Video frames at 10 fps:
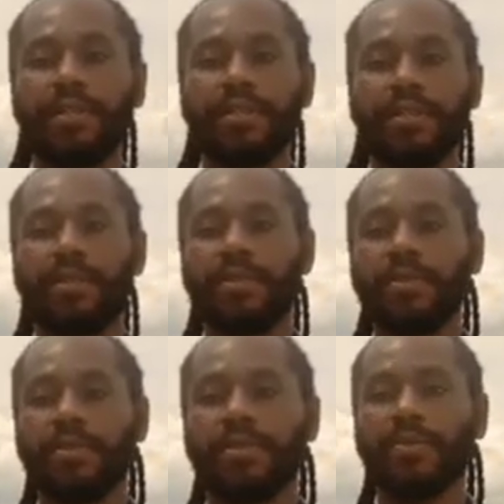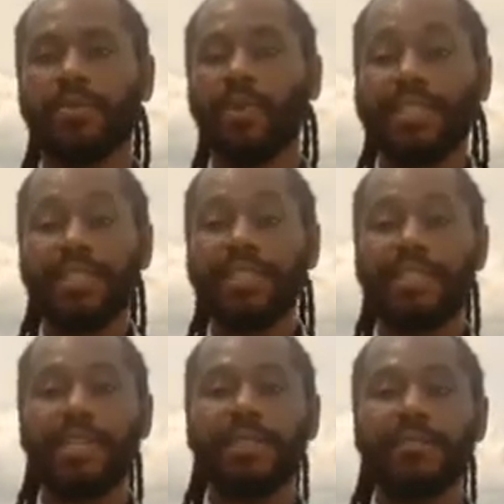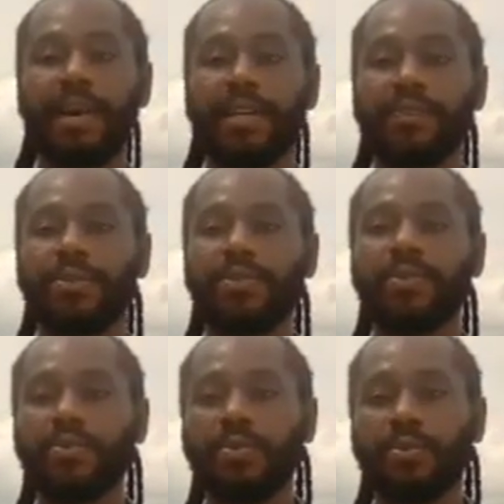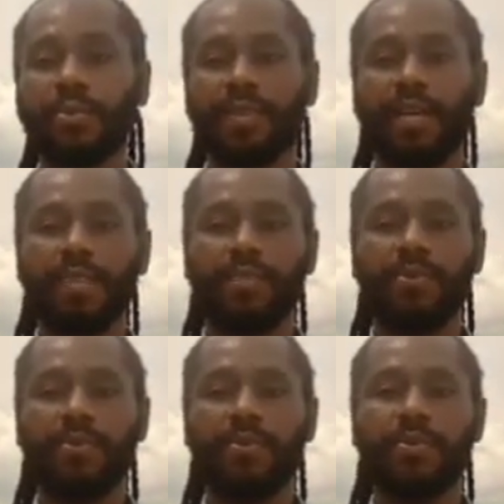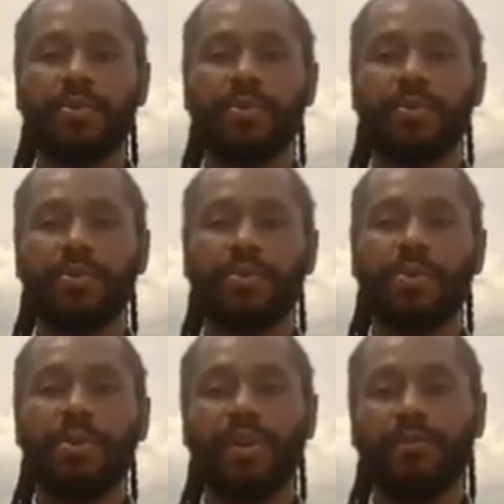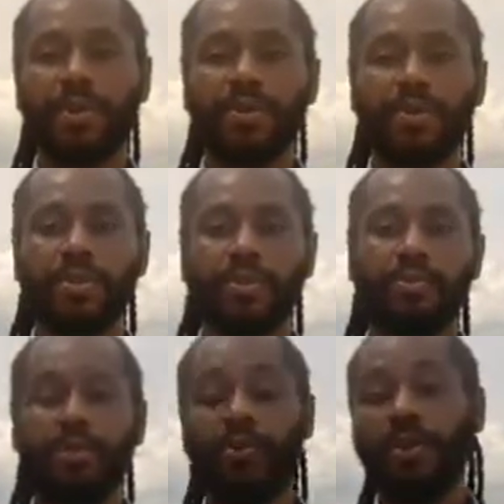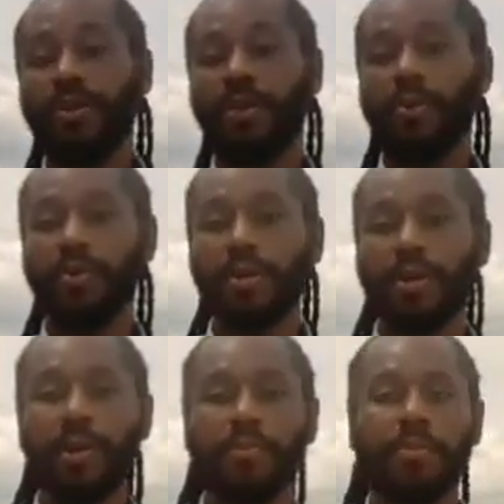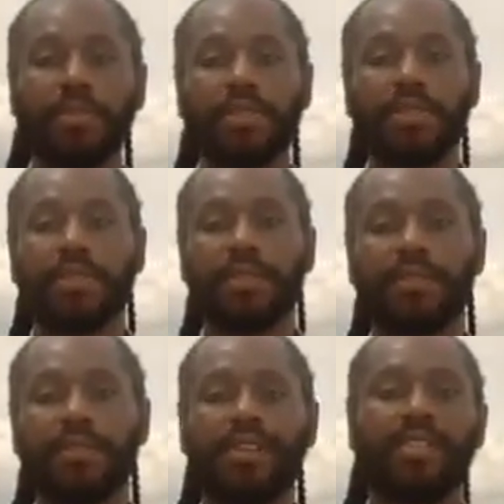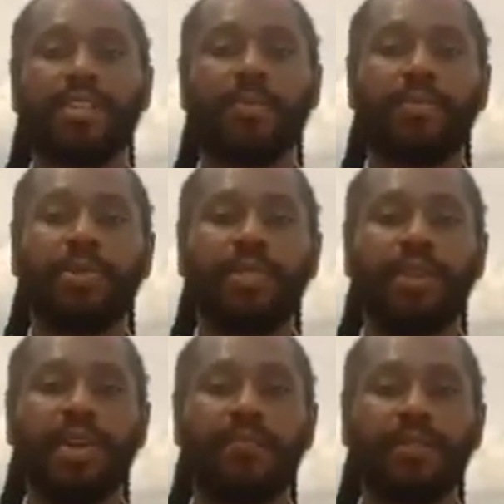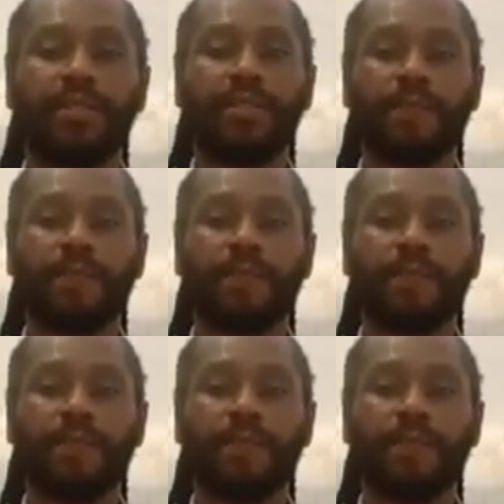You know, what is it that you aspired to do that you could have done, you could be doing now, but you just stop putting in the effort?